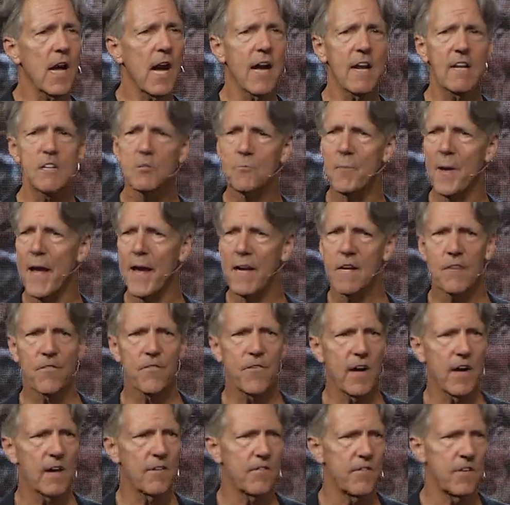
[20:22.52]
God is
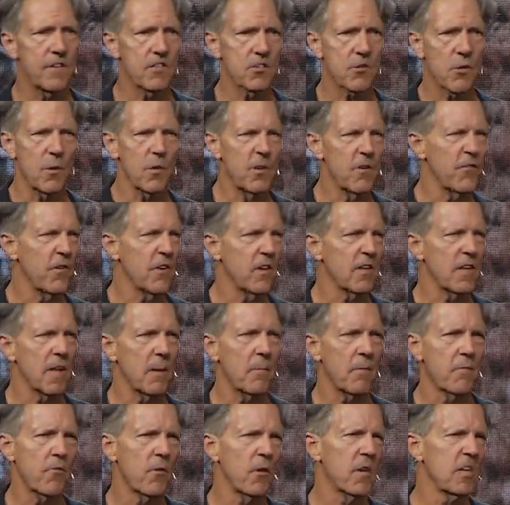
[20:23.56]
magnified, fears go. You've heard
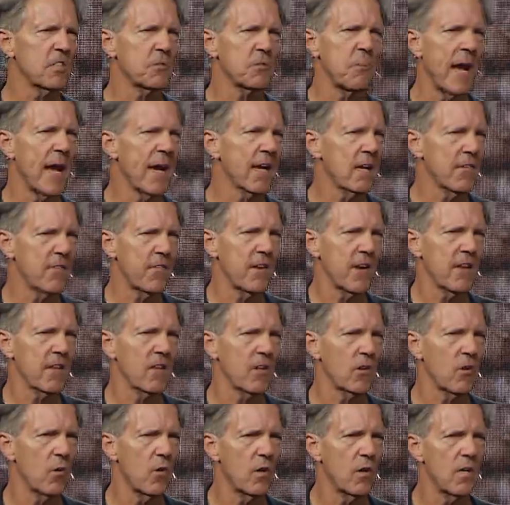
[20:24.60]
that before. Let's magnify
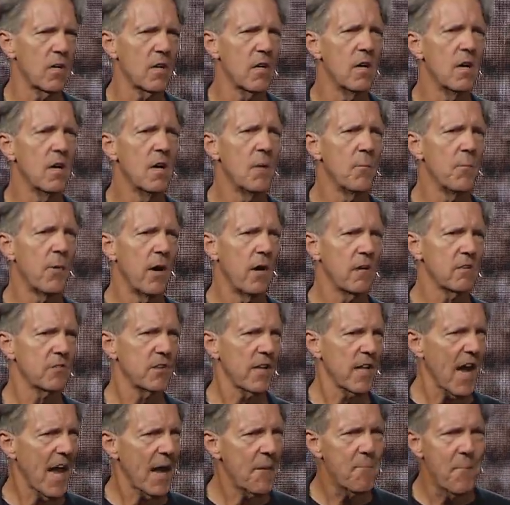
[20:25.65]
the Lord. Paul
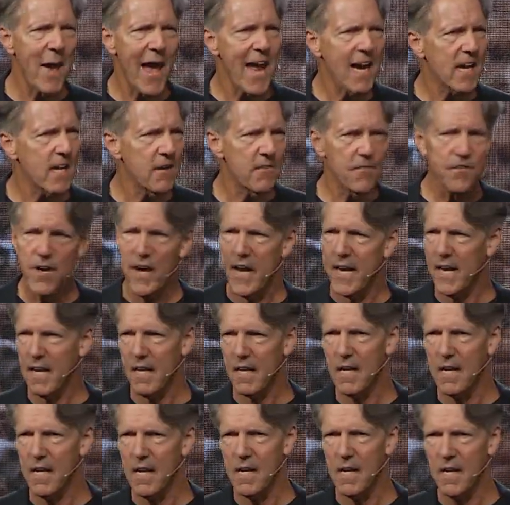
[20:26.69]
said, I magnify
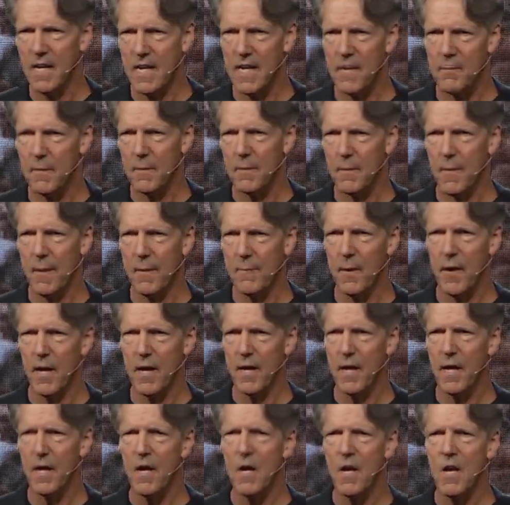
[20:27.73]
him in my
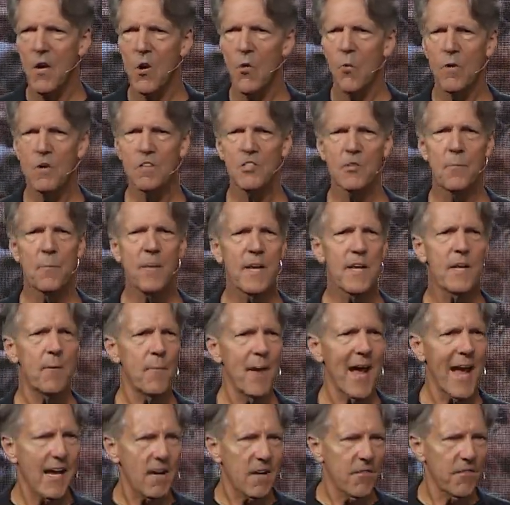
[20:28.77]
body. What does it mean to
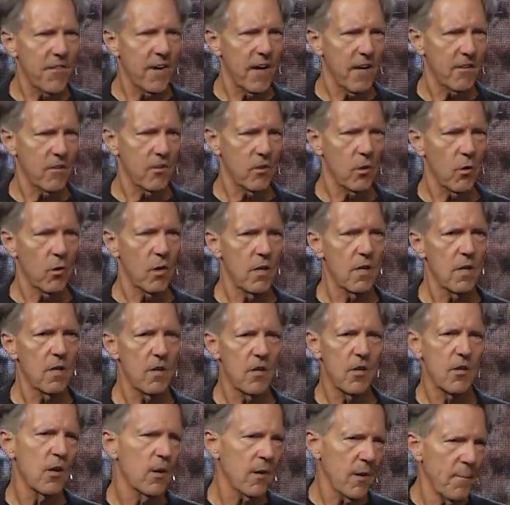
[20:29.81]
magnify the Lord?
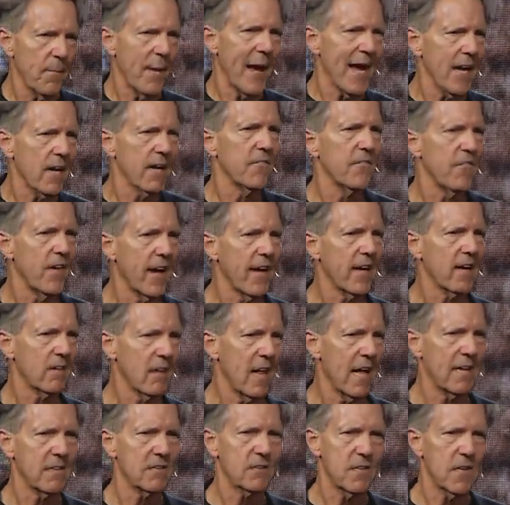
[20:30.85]
You know what a magnifying
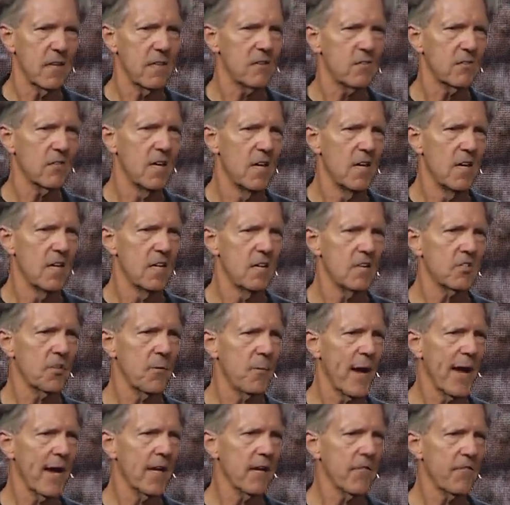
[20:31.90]
glass does. Does a
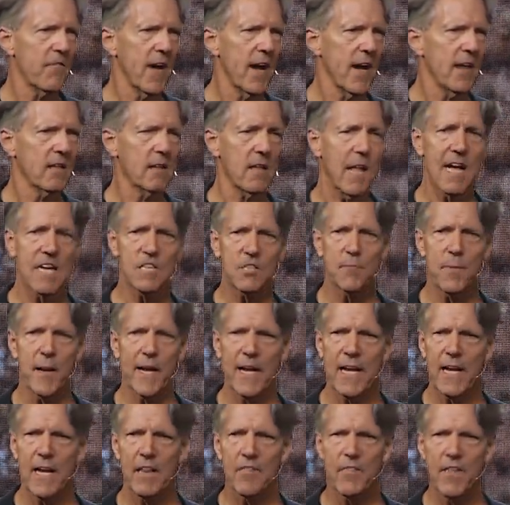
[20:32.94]
magnifying glass
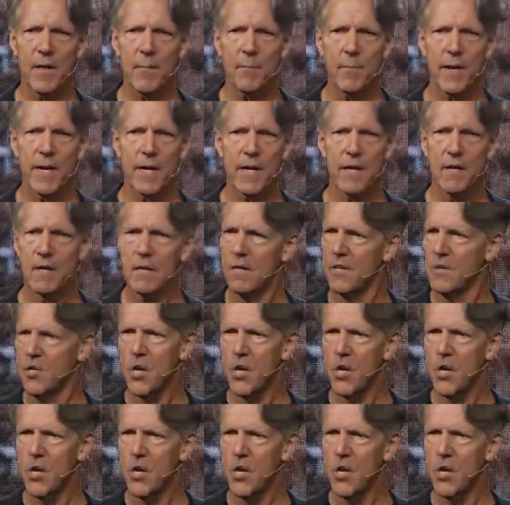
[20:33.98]
make anything bigger?